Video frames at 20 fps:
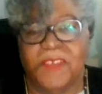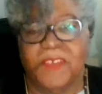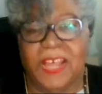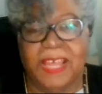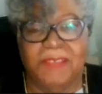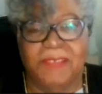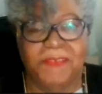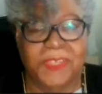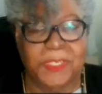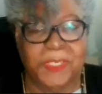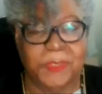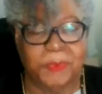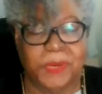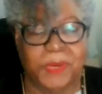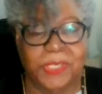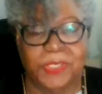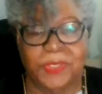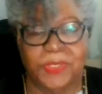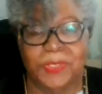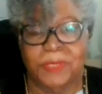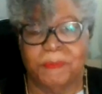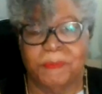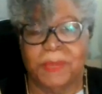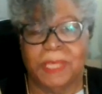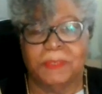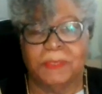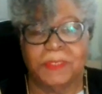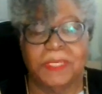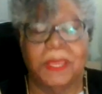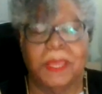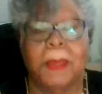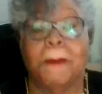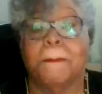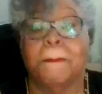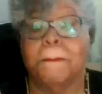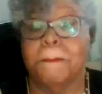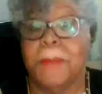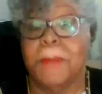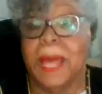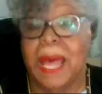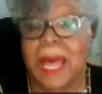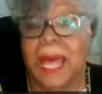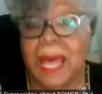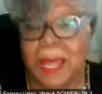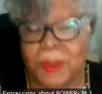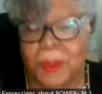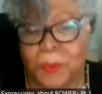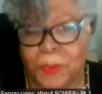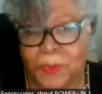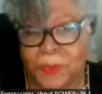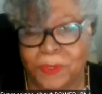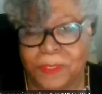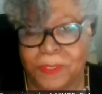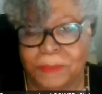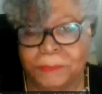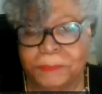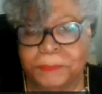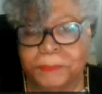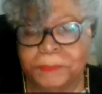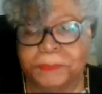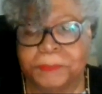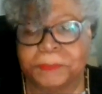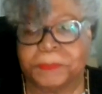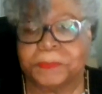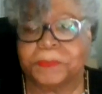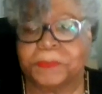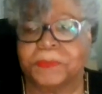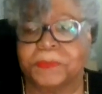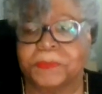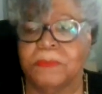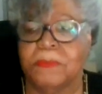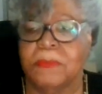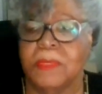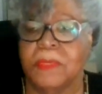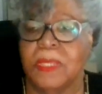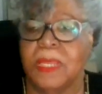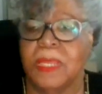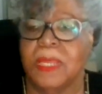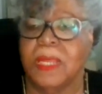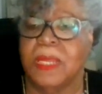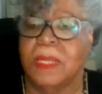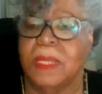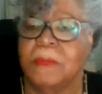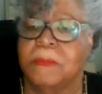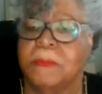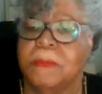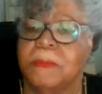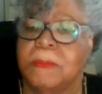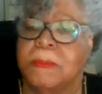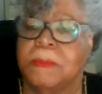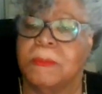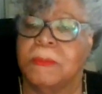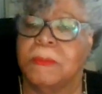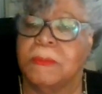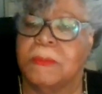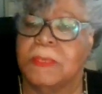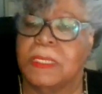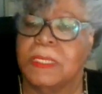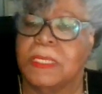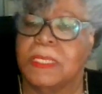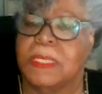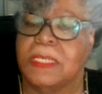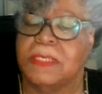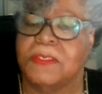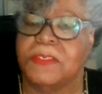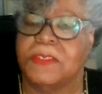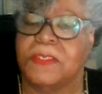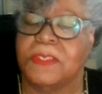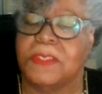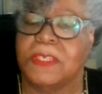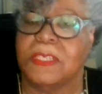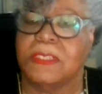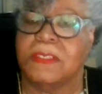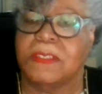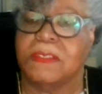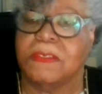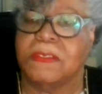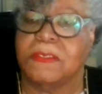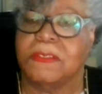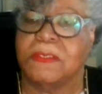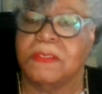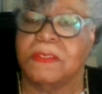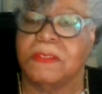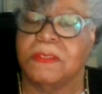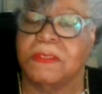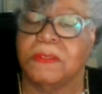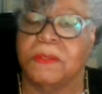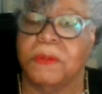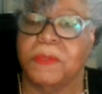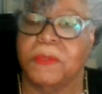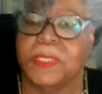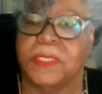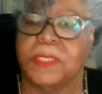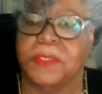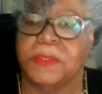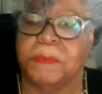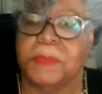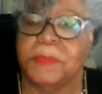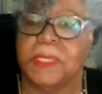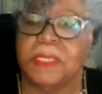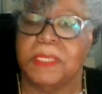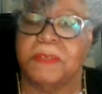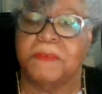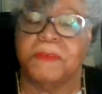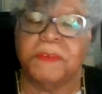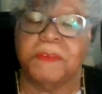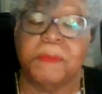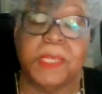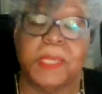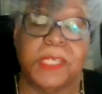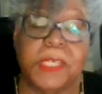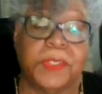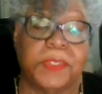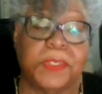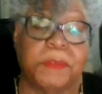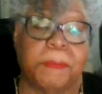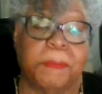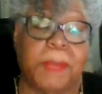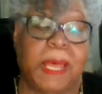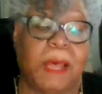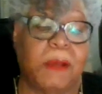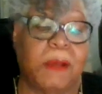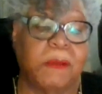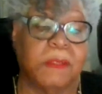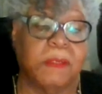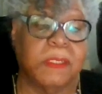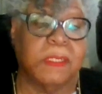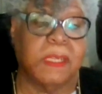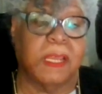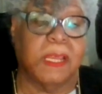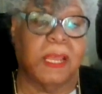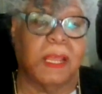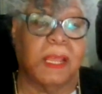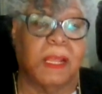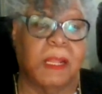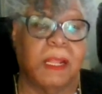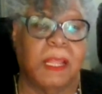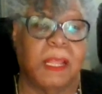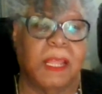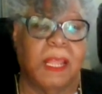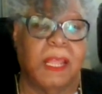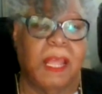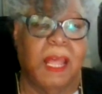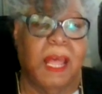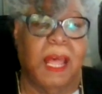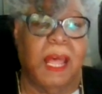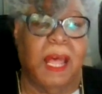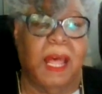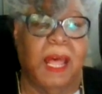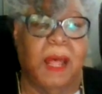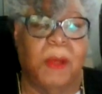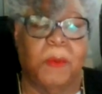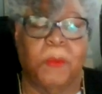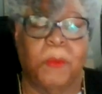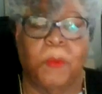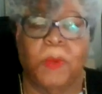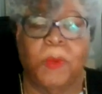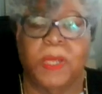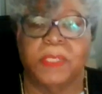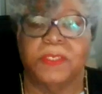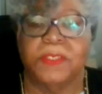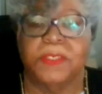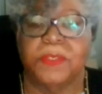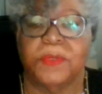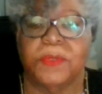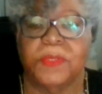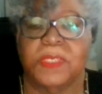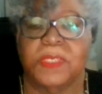5 expressions about power. Um, it's going to be information about how one